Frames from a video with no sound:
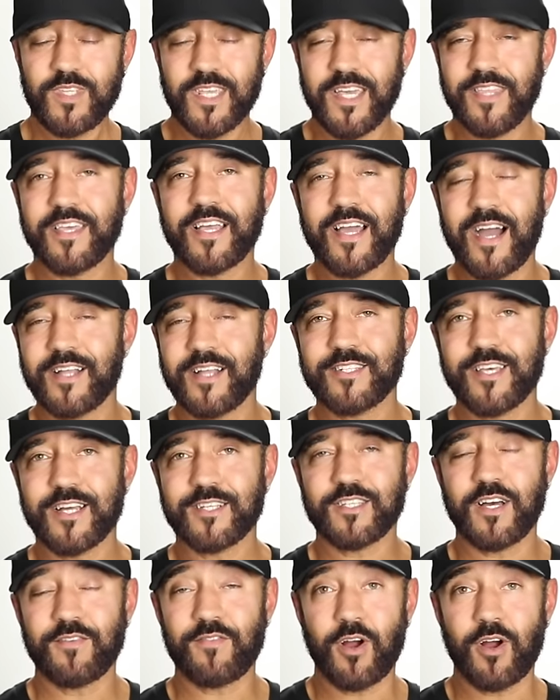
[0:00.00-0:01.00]
in the
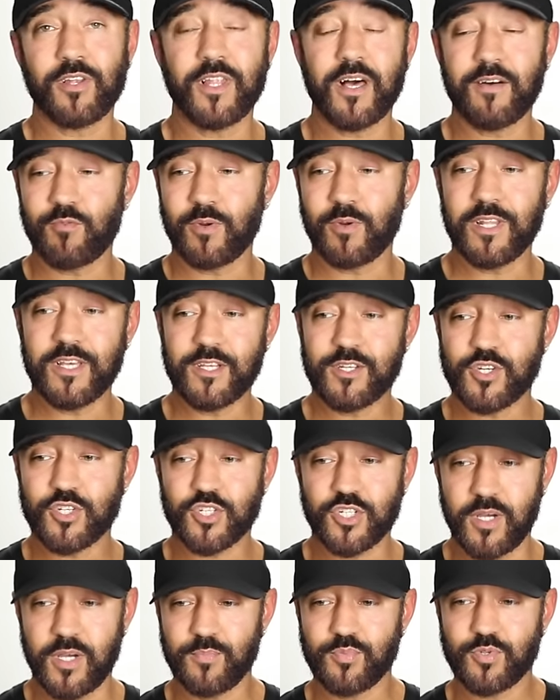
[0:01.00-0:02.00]
context of our love
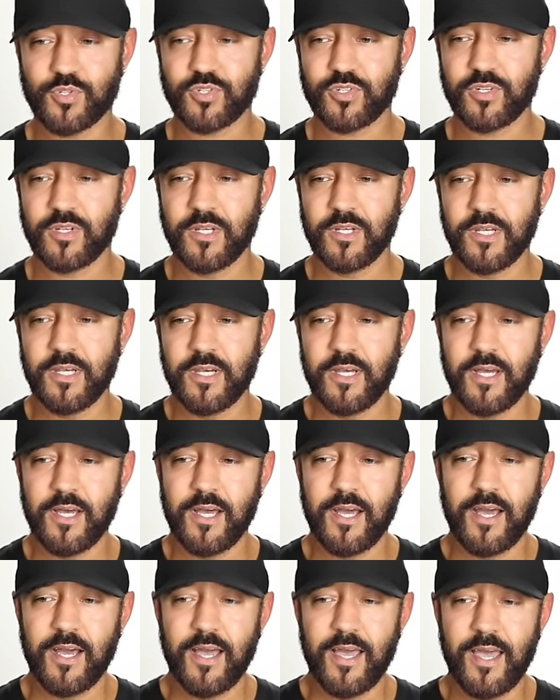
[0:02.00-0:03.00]
relationships
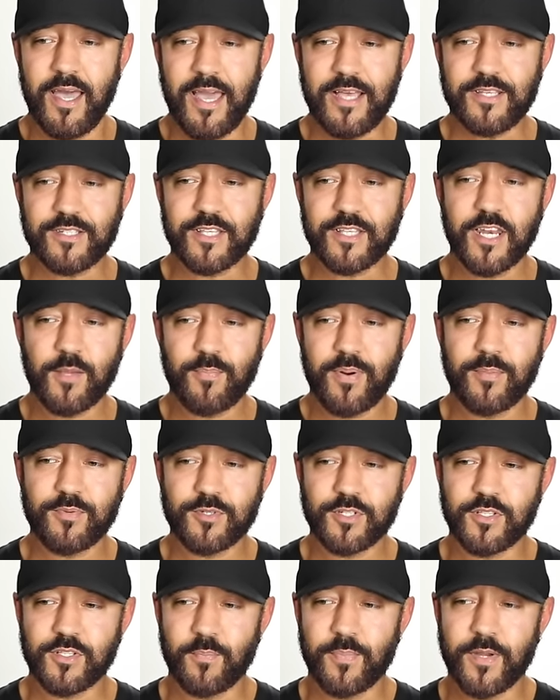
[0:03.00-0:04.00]
a study
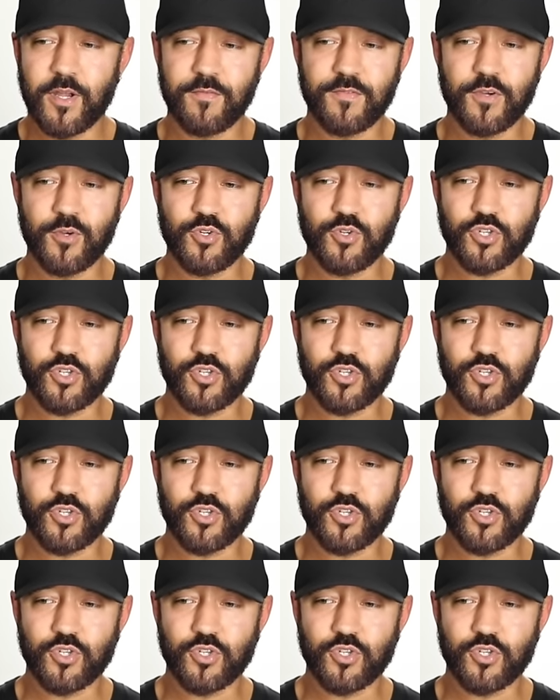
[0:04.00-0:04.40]
published in the peer reviewed